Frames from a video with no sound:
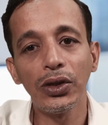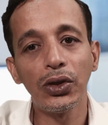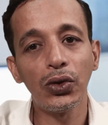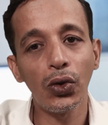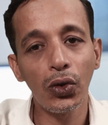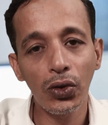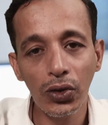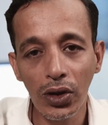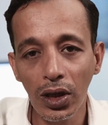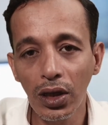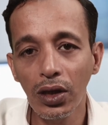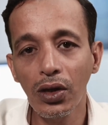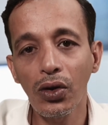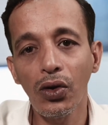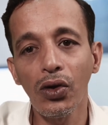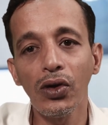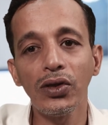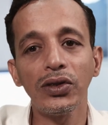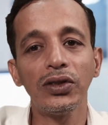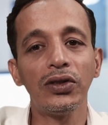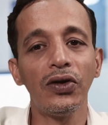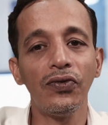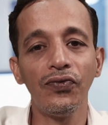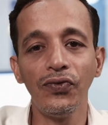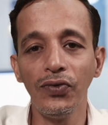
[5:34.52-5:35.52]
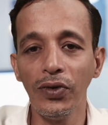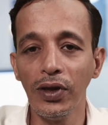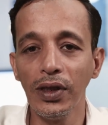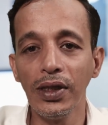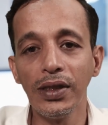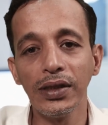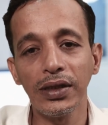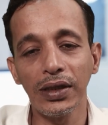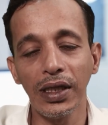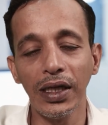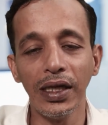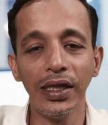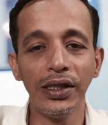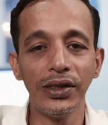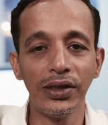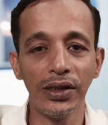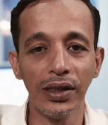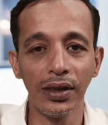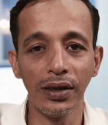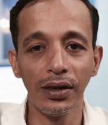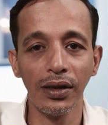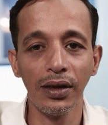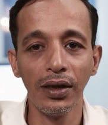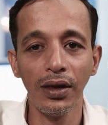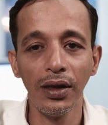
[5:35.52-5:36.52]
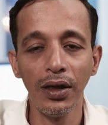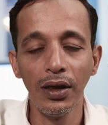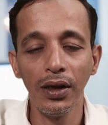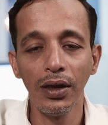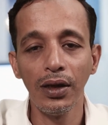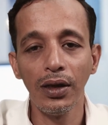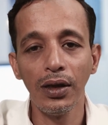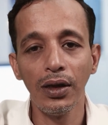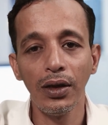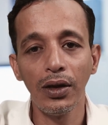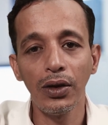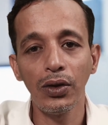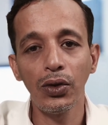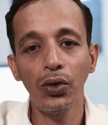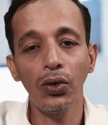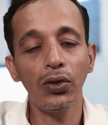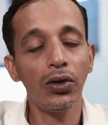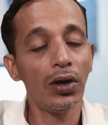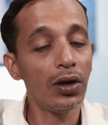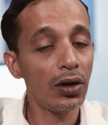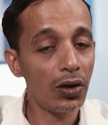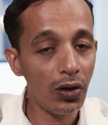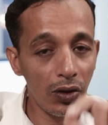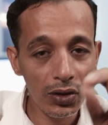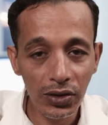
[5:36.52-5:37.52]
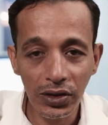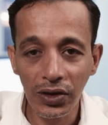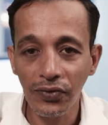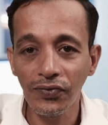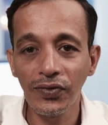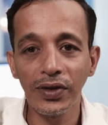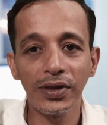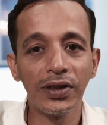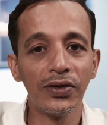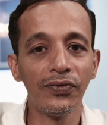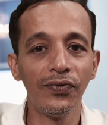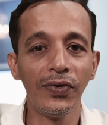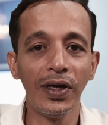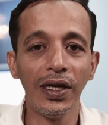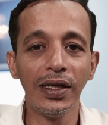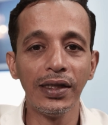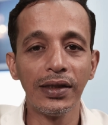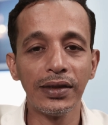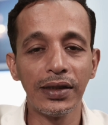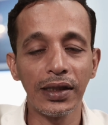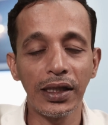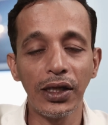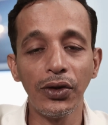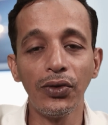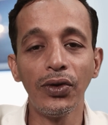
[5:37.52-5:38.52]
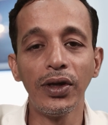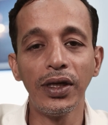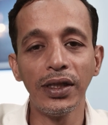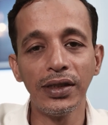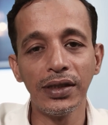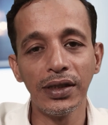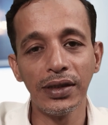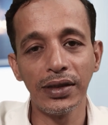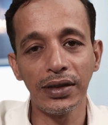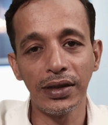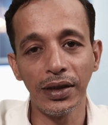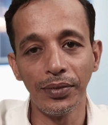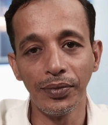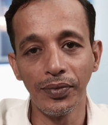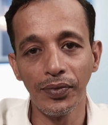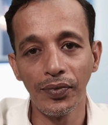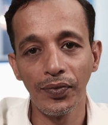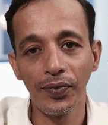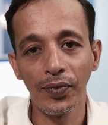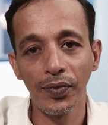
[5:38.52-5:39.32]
the total cost of the installation, total cost of the surveillance security system.